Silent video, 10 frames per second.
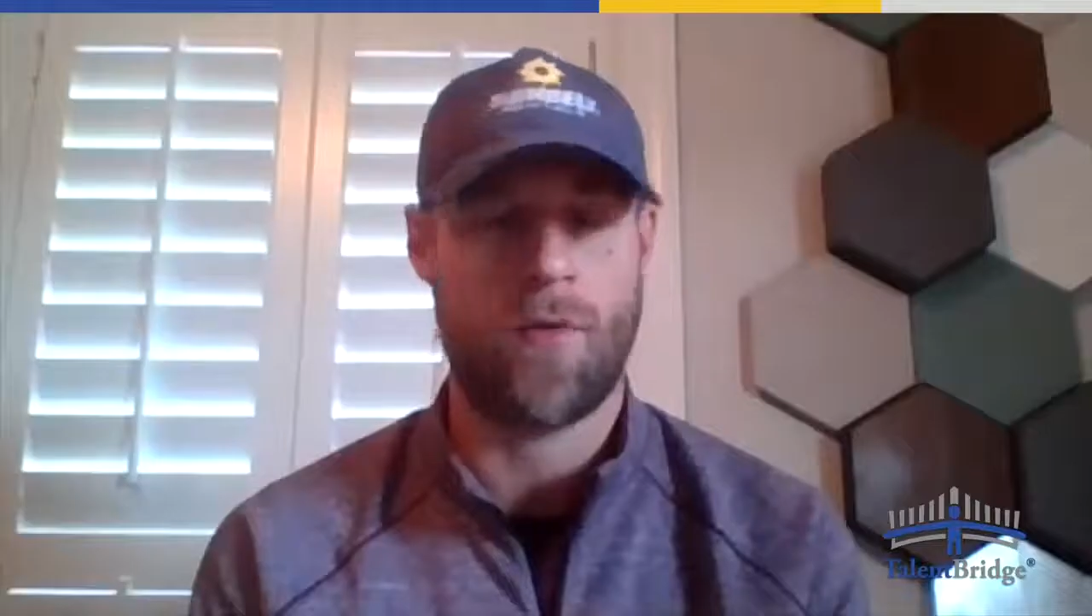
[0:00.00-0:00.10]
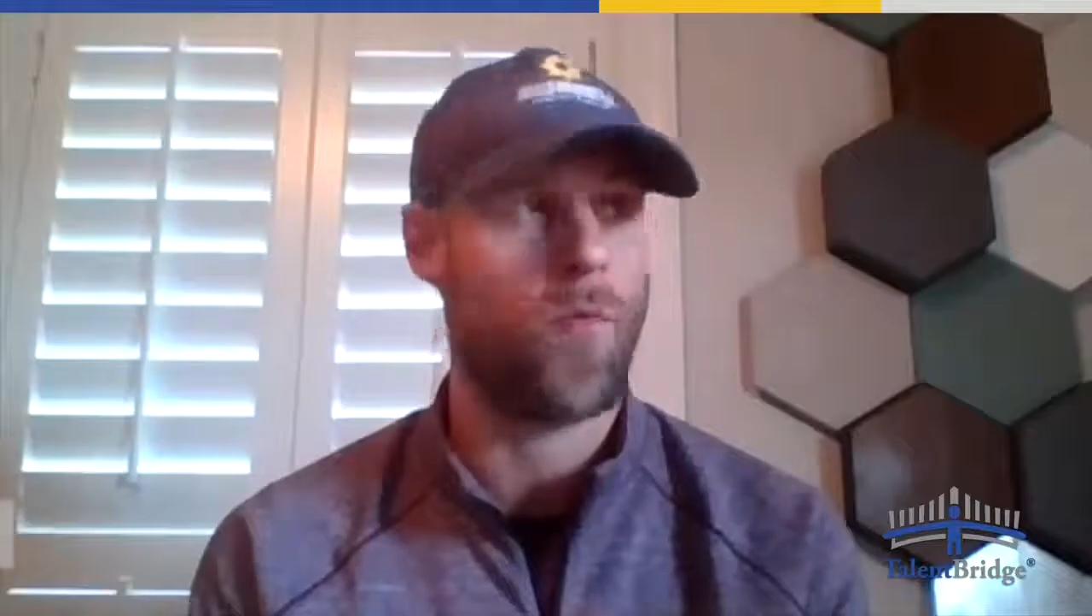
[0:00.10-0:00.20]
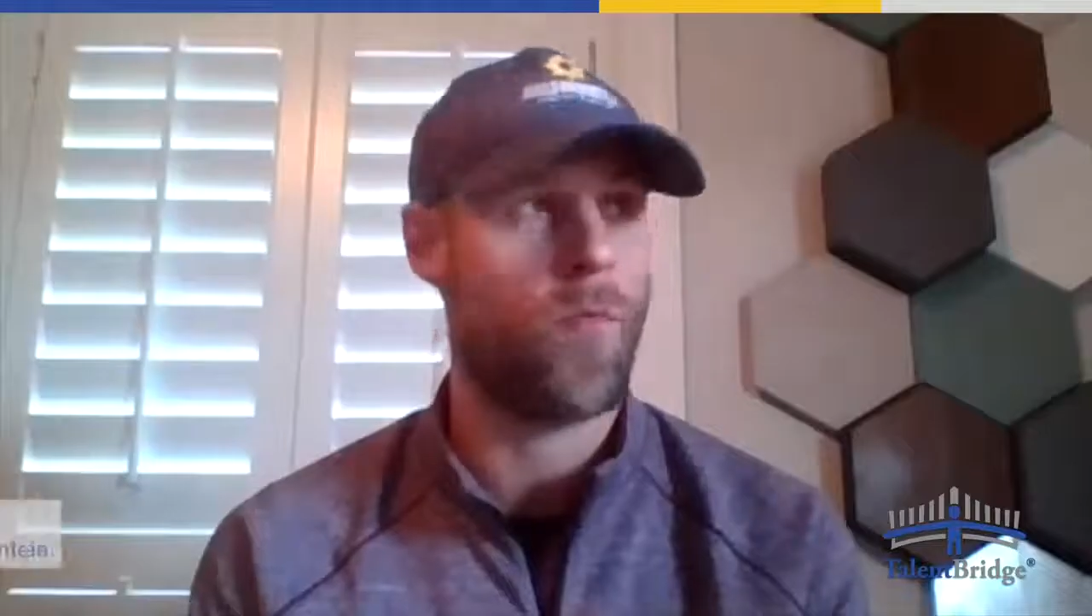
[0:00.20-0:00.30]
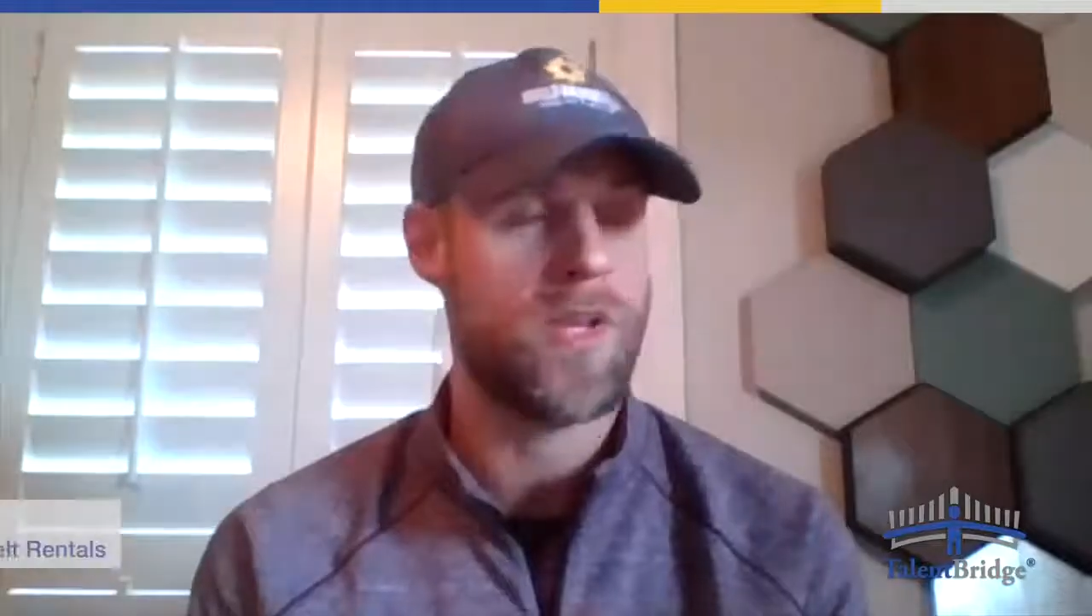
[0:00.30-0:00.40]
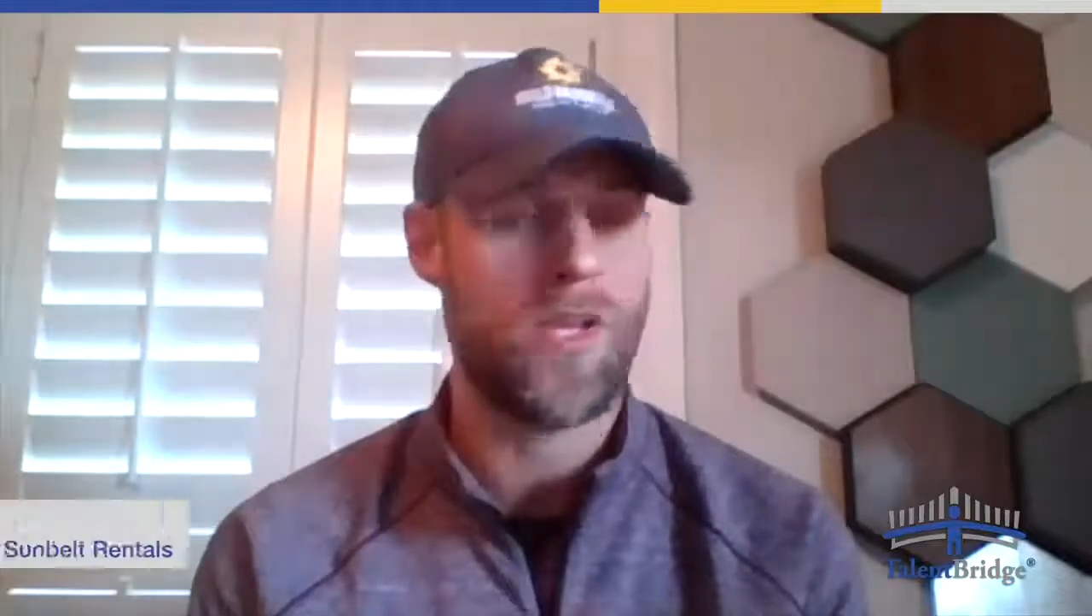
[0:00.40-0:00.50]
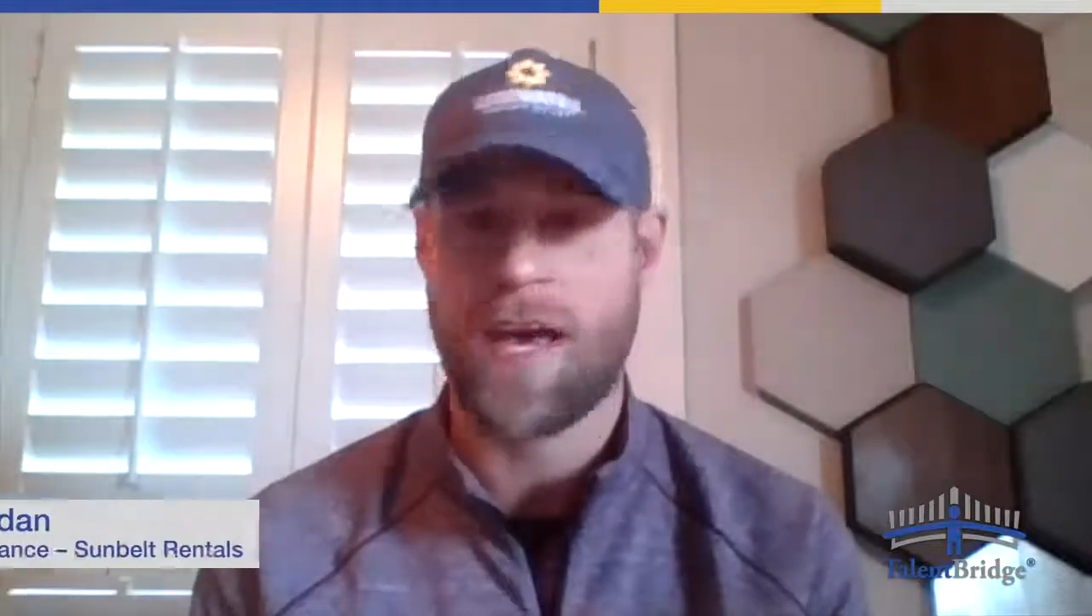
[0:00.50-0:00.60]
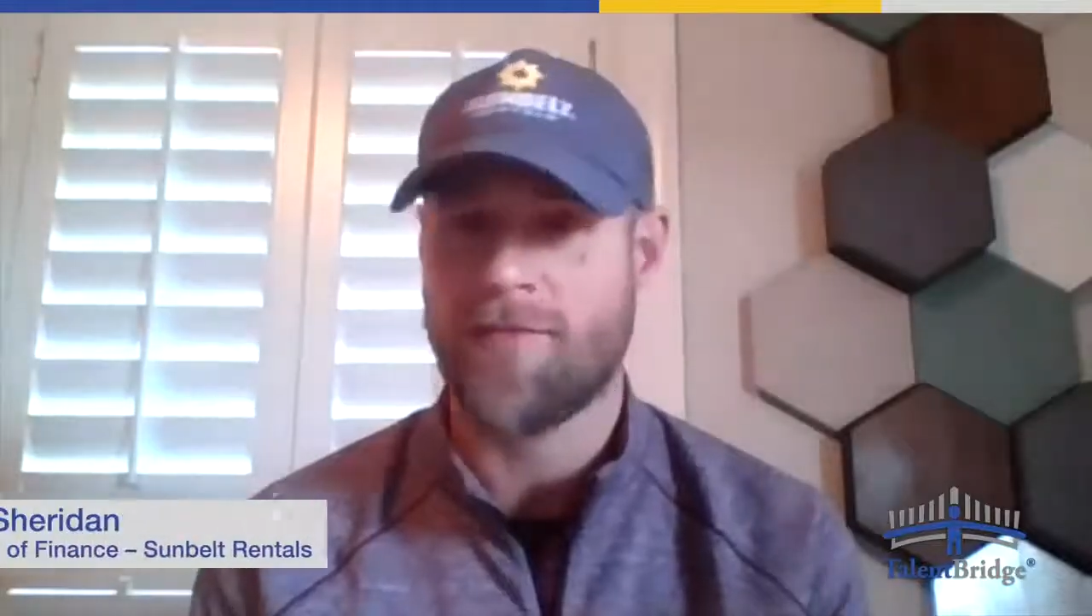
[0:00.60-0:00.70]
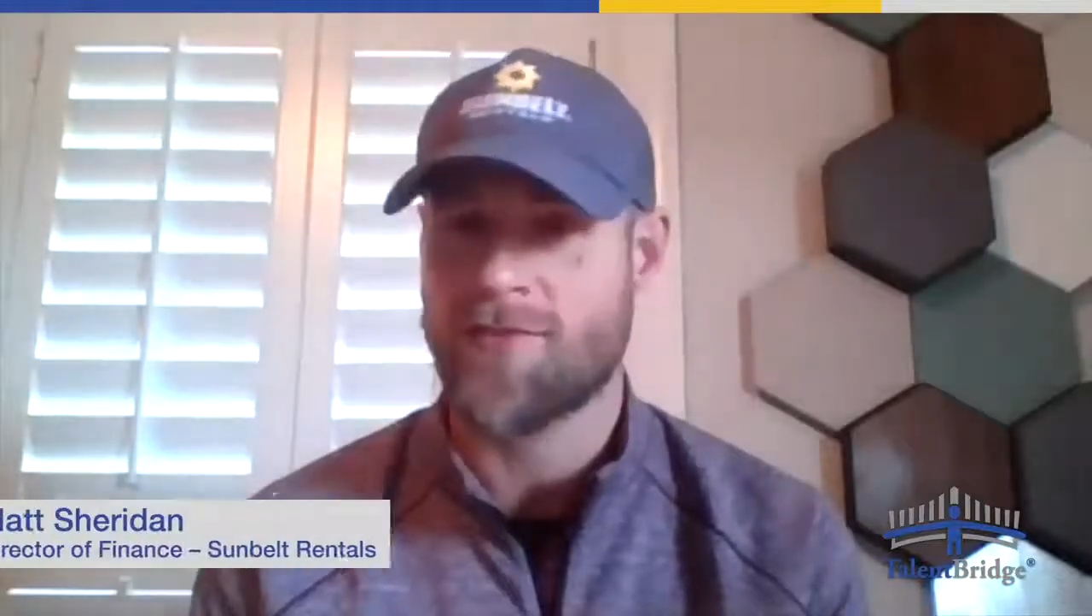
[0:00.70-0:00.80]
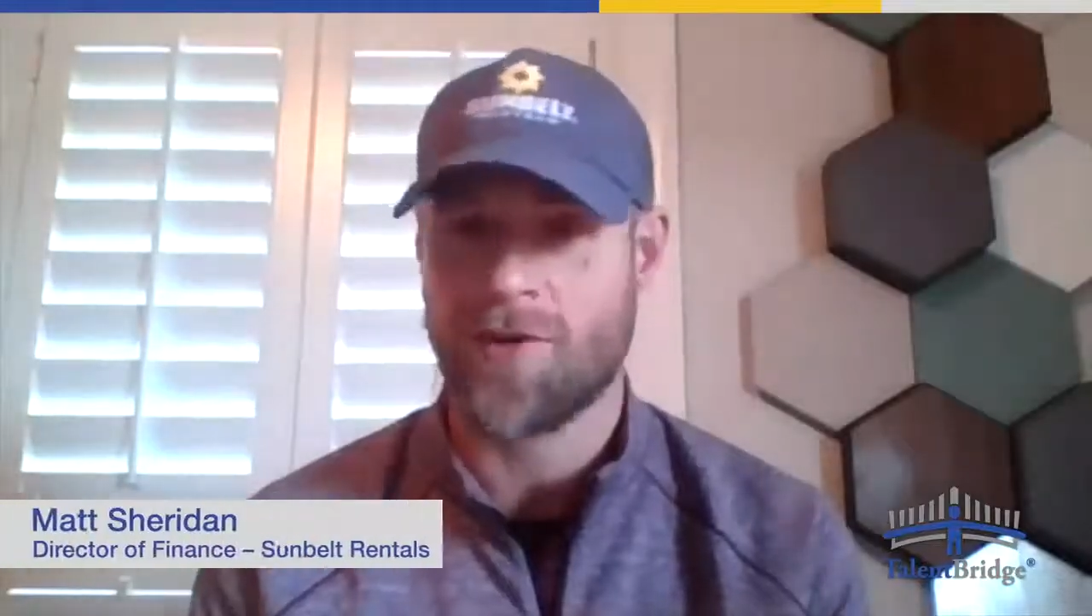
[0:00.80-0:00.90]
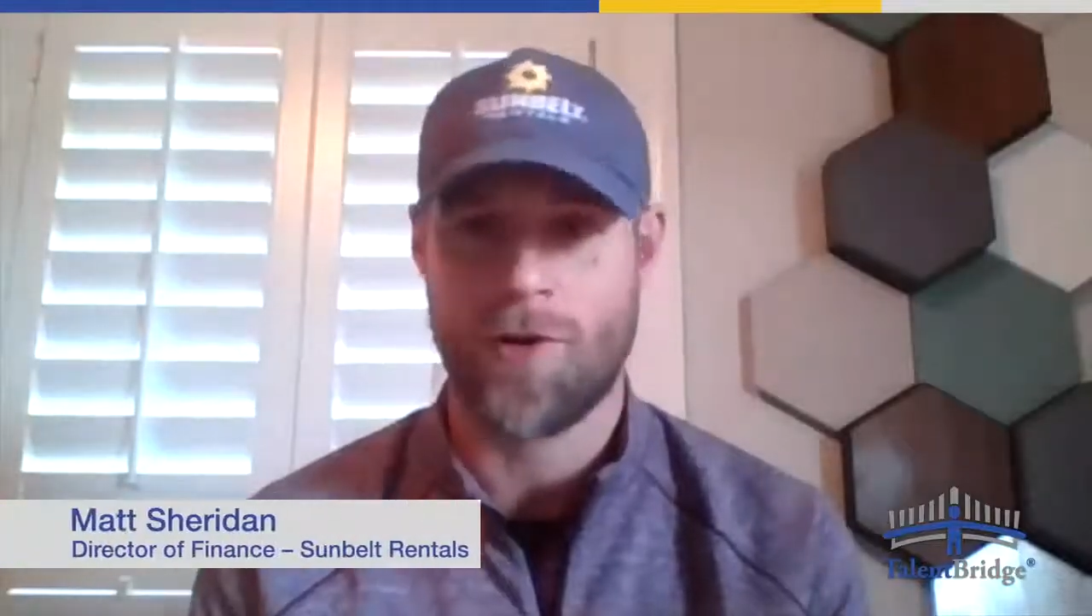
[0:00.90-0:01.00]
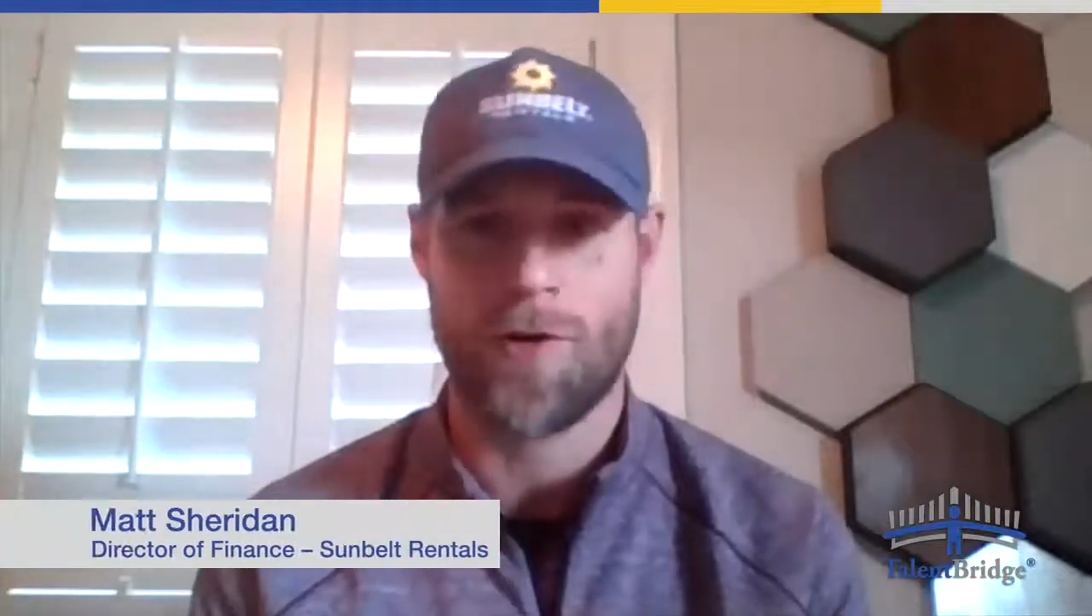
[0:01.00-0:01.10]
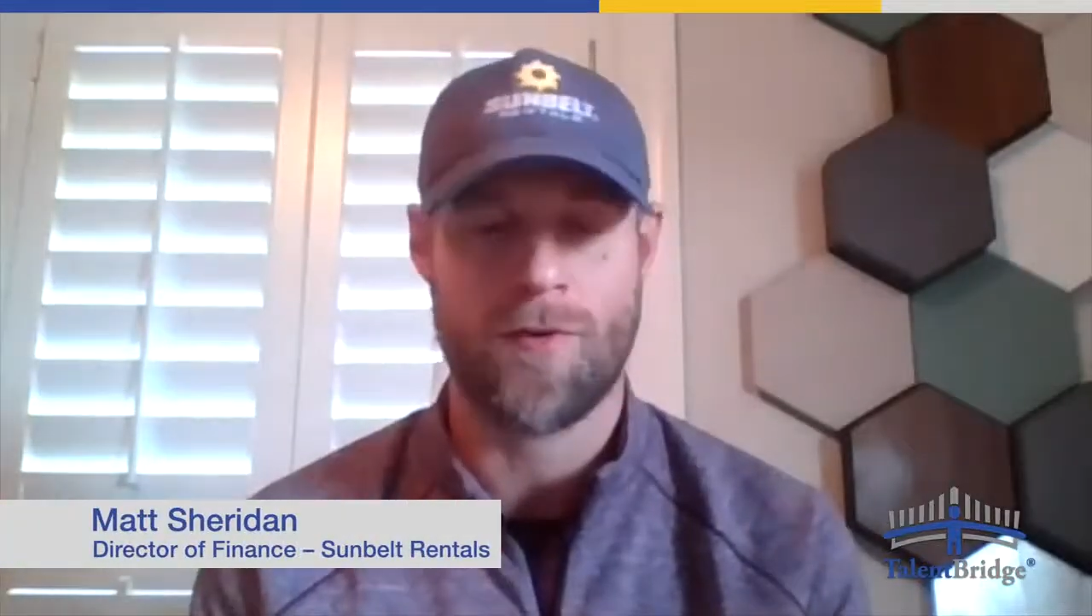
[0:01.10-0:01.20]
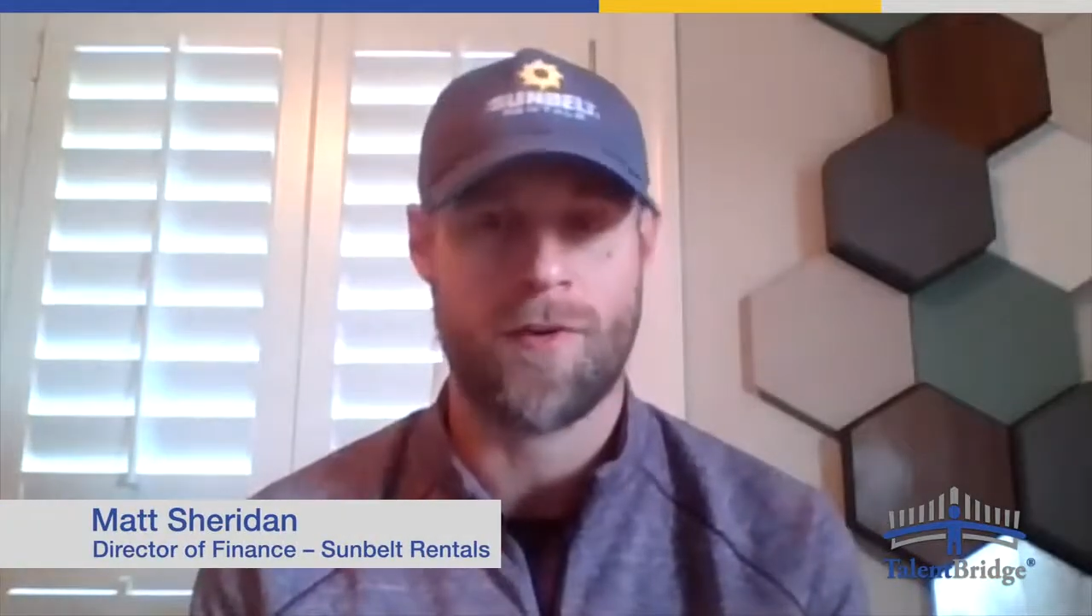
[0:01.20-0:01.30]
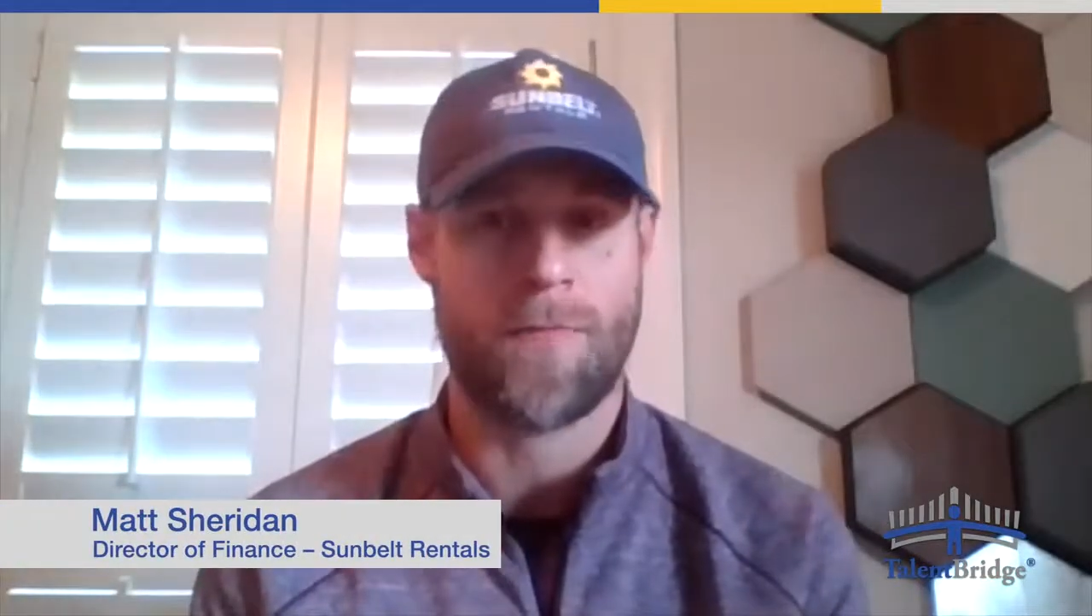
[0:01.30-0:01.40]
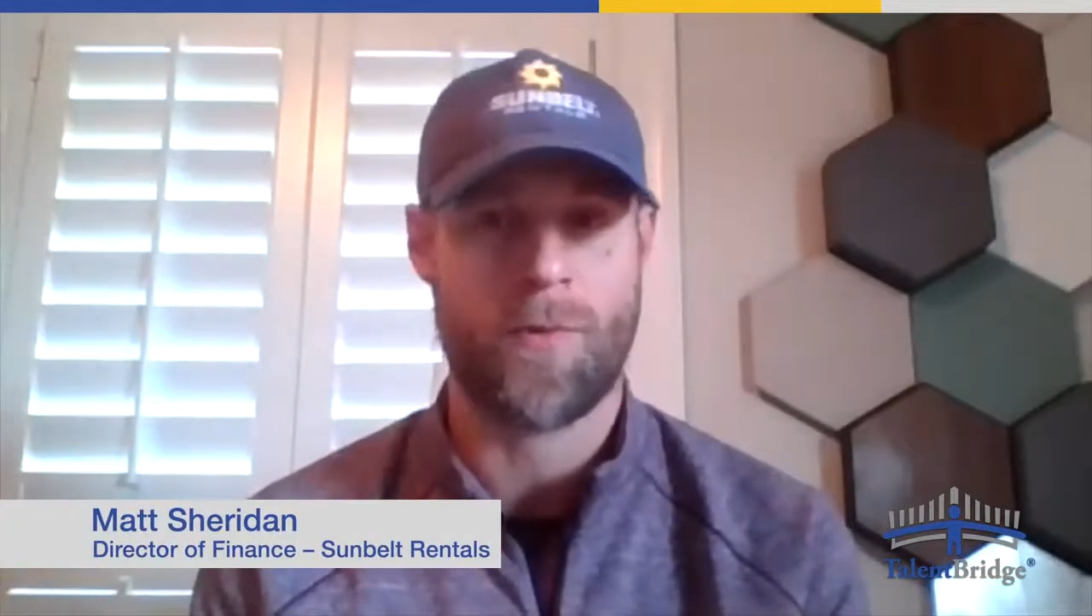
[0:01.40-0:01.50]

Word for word: When you have turnover,